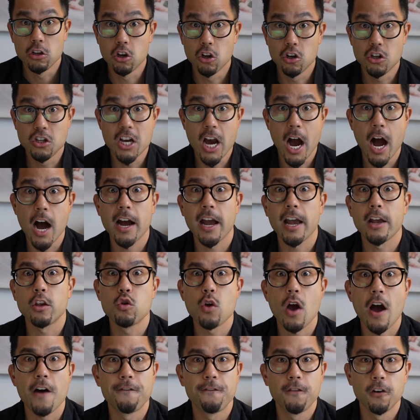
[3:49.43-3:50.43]
You're young and
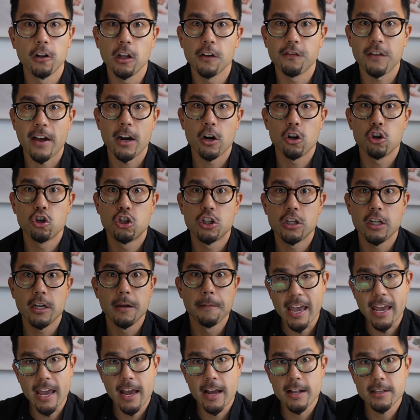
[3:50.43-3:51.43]
you have full of energy,
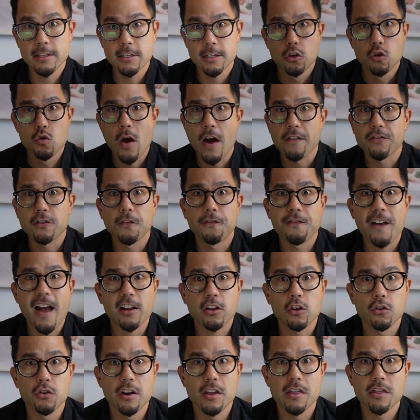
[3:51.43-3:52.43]
and you have to
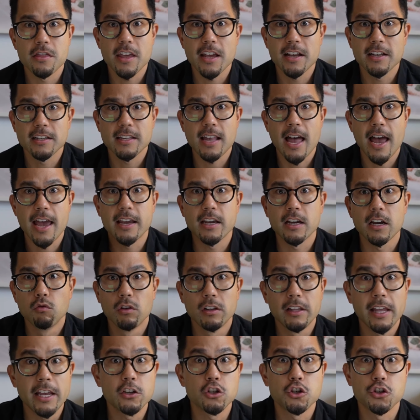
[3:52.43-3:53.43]
factor in things like
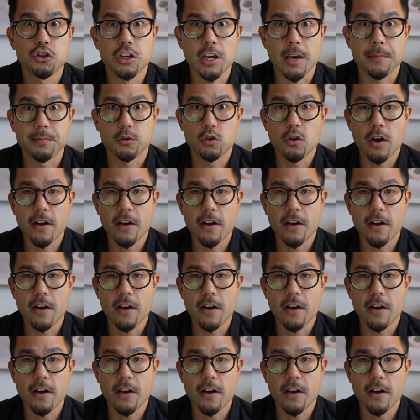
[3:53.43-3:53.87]
relationships.